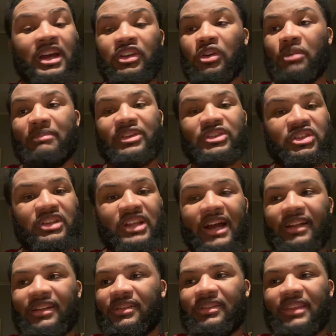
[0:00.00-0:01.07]
You're missing
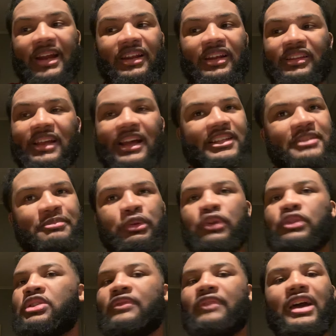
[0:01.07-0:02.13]
that
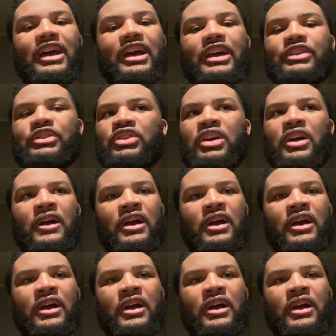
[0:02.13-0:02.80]
explosive edge.